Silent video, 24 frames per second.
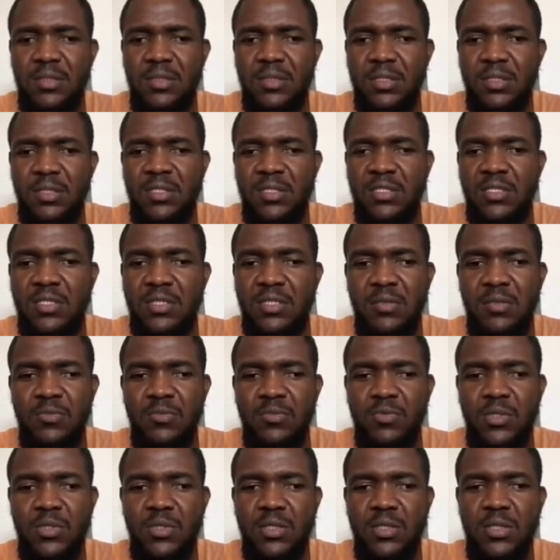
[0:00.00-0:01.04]
It's the same
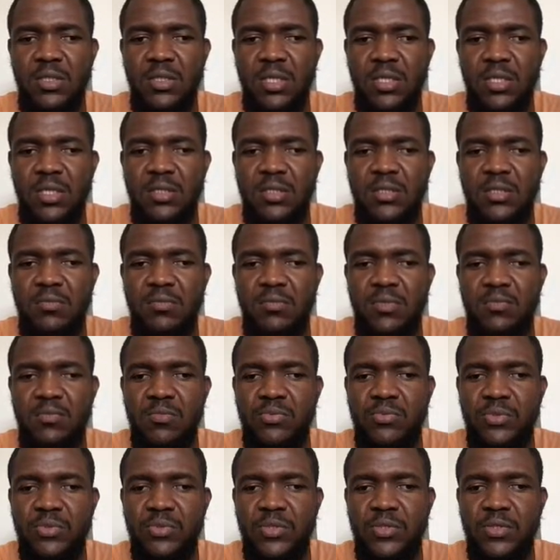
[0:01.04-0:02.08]
way, Ansible
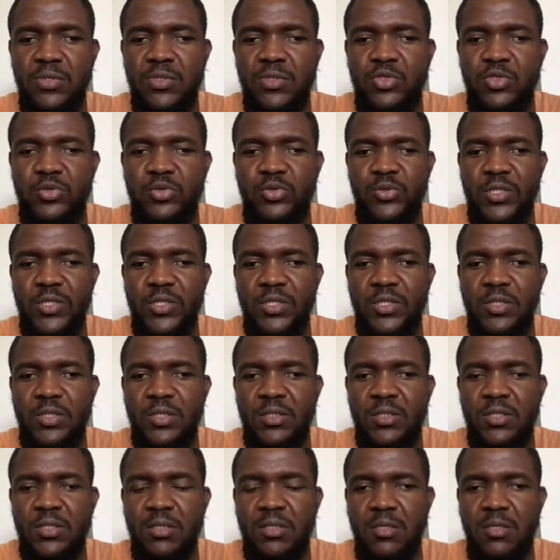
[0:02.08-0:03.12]
Builder
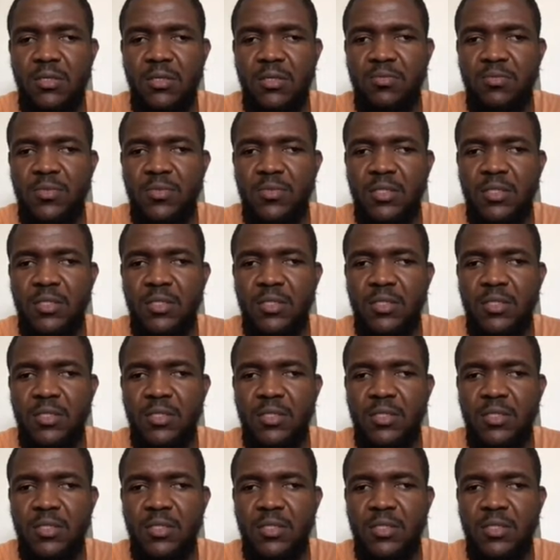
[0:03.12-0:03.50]
create help